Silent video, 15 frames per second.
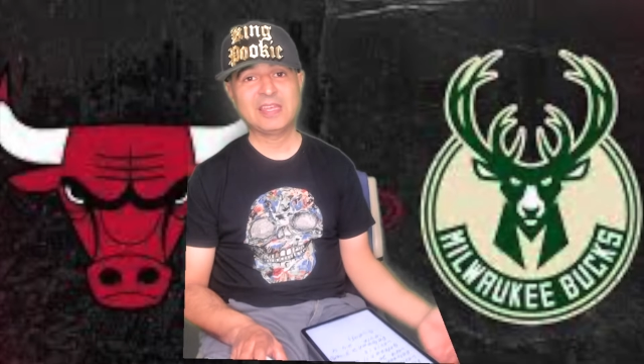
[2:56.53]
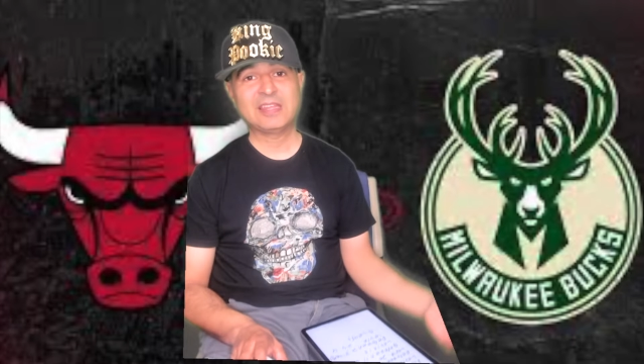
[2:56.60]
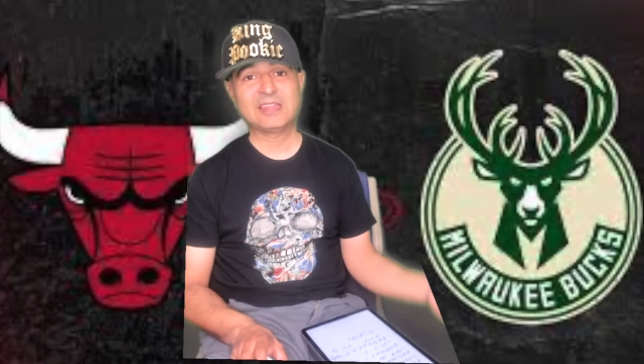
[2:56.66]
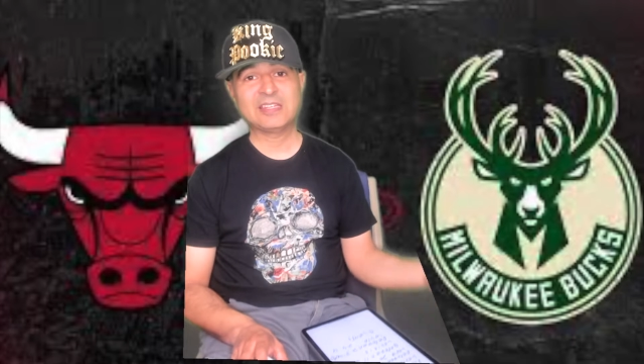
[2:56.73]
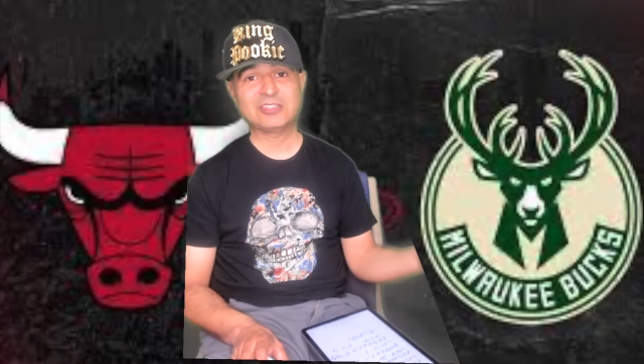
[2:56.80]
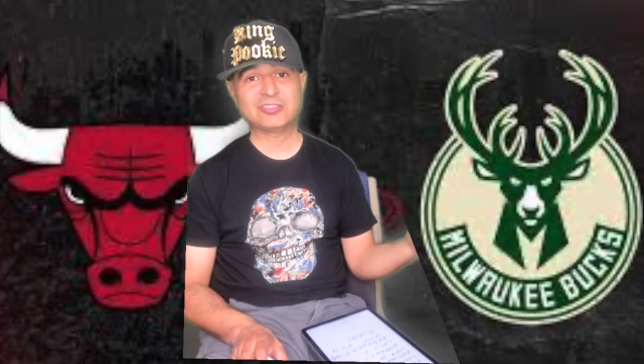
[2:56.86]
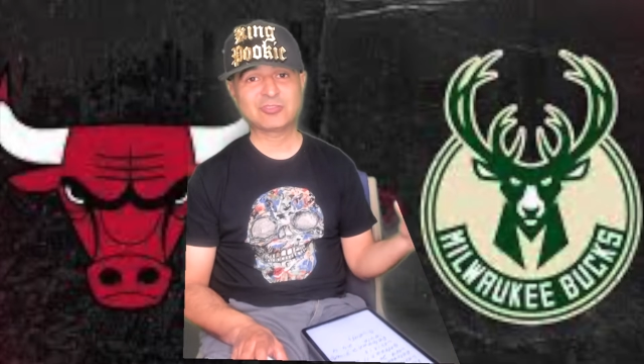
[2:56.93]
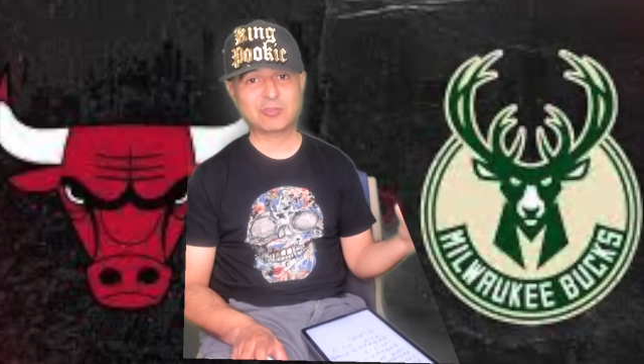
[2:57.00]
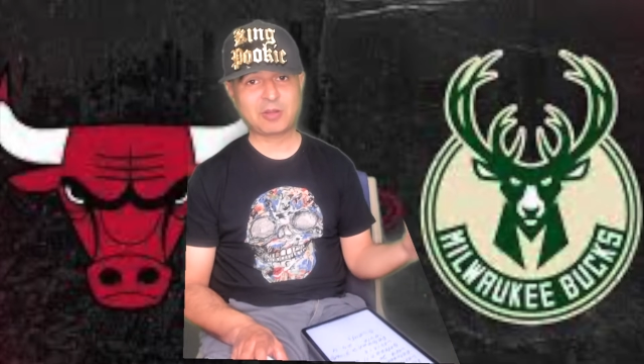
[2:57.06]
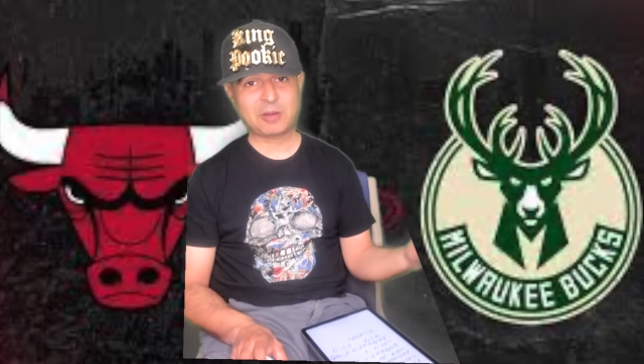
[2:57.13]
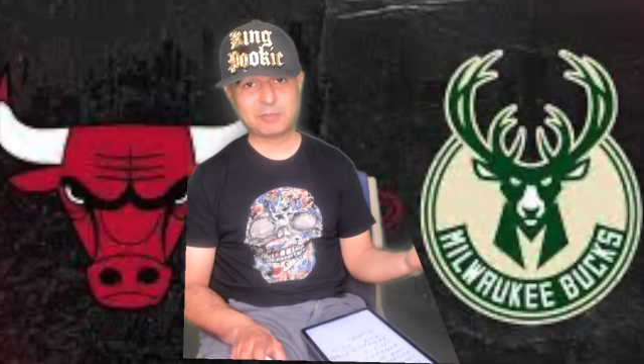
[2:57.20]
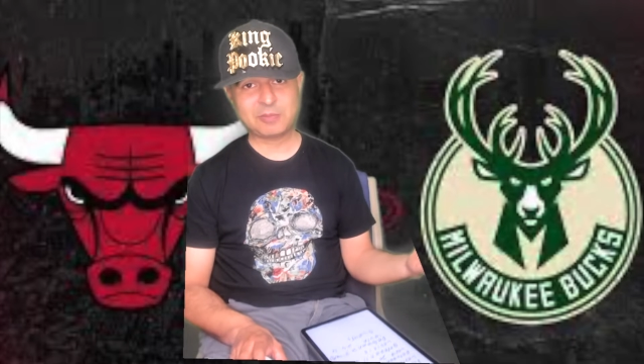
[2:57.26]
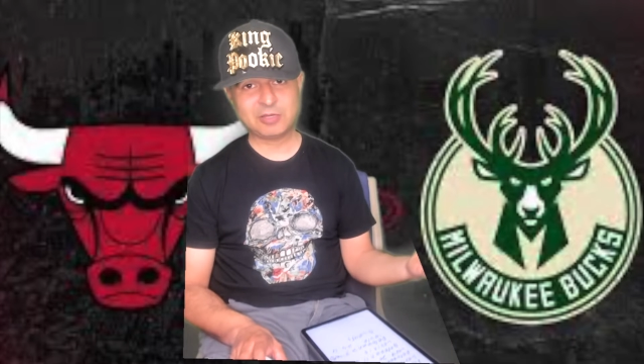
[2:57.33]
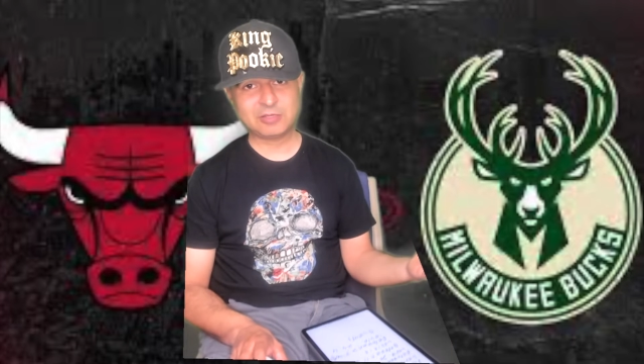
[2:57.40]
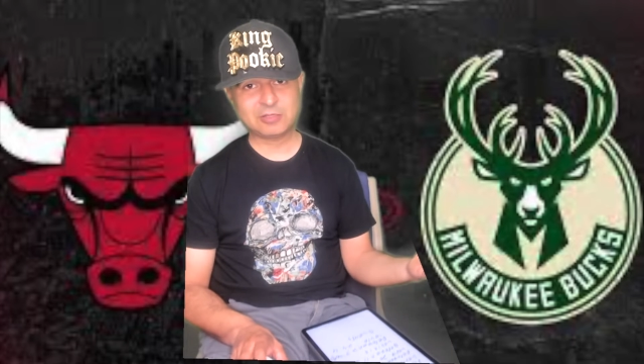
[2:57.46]
the
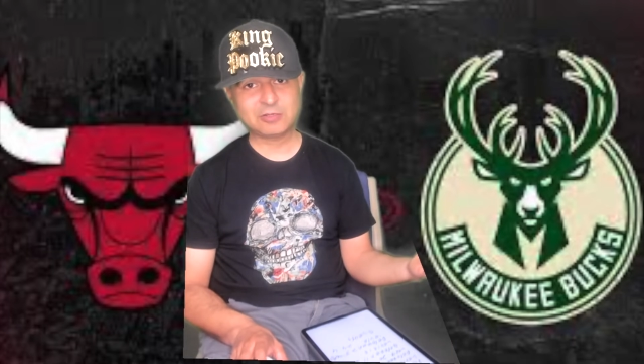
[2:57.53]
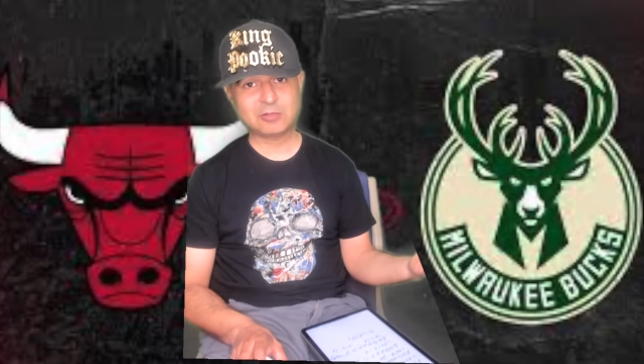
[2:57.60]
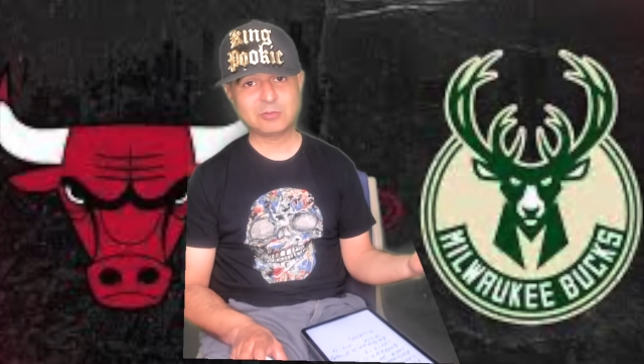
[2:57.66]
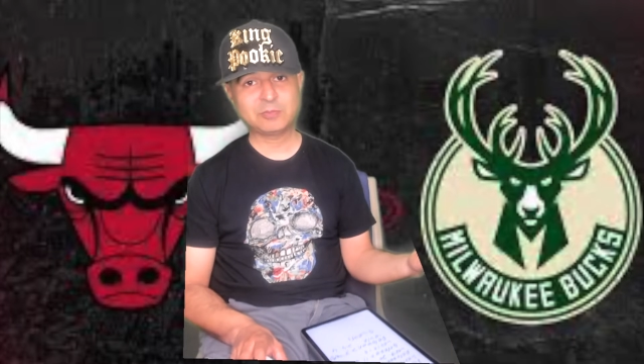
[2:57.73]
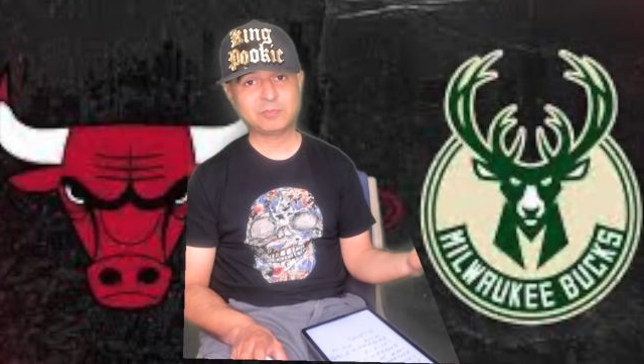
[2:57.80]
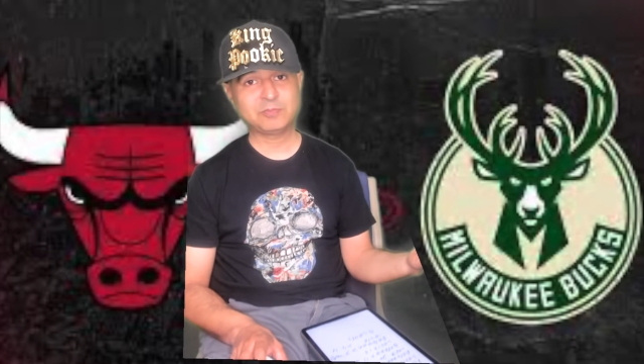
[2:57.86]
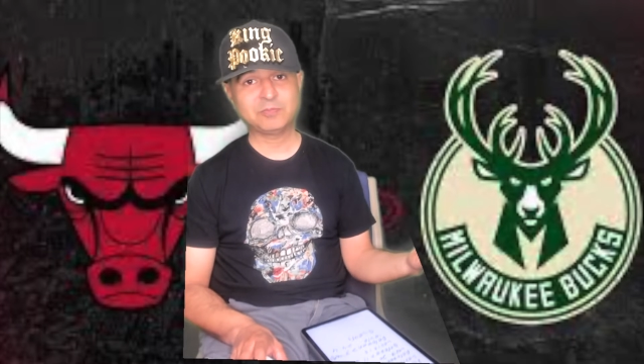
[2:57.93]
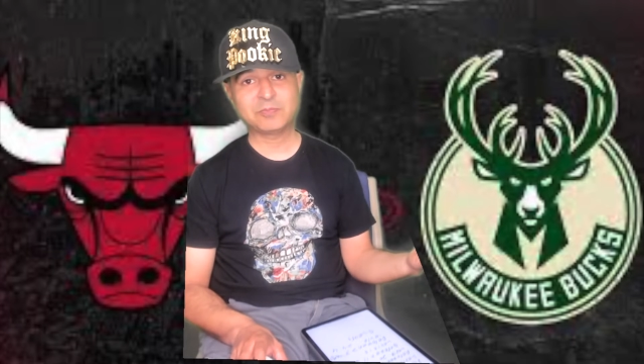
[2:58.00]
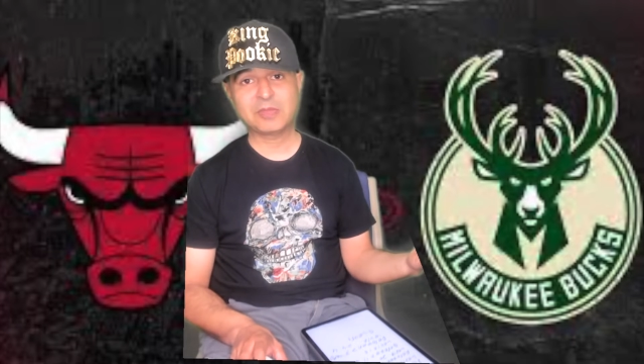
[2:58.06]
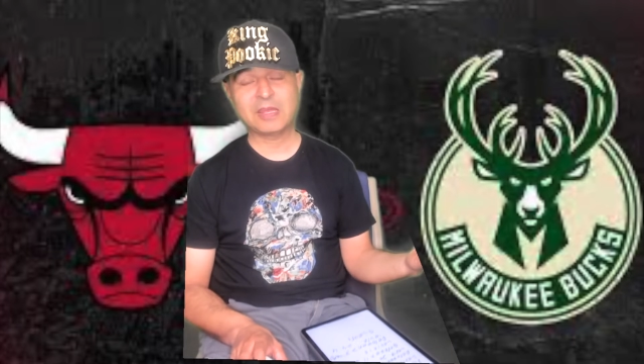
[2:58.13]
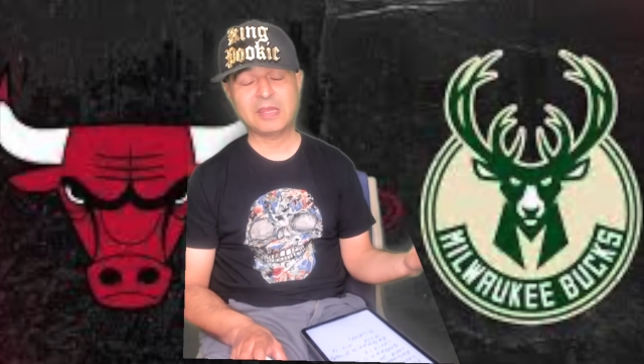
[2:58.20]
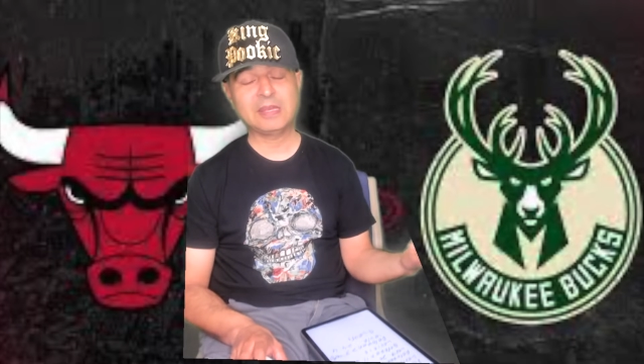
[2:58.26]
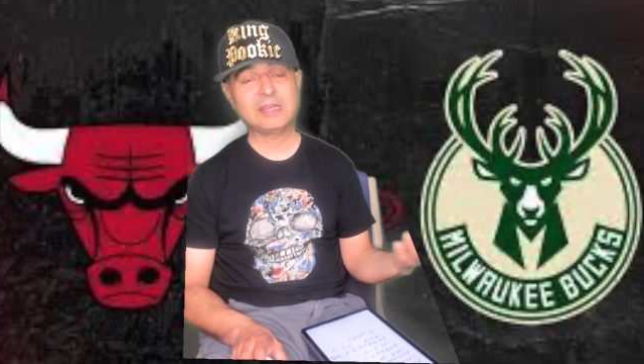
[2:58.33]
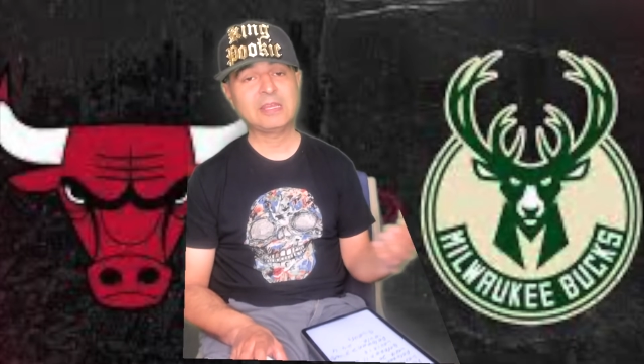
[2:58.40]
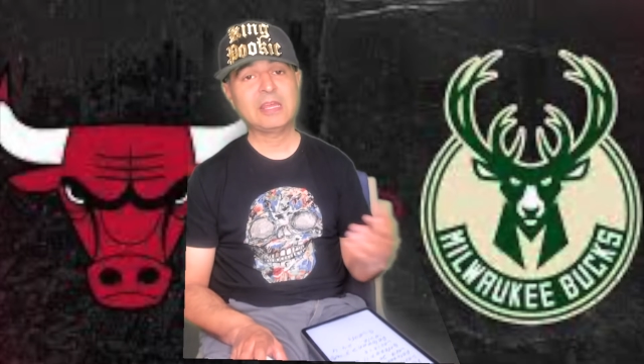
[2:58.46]
drama
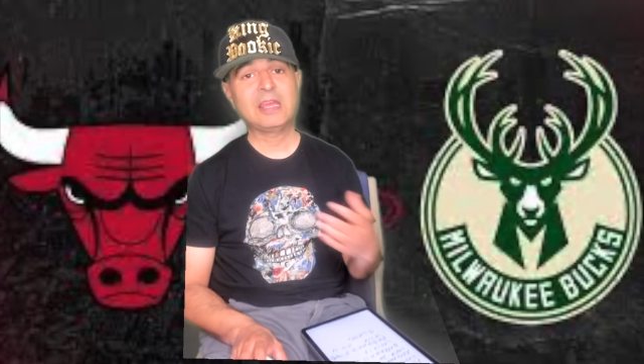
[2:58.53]
man.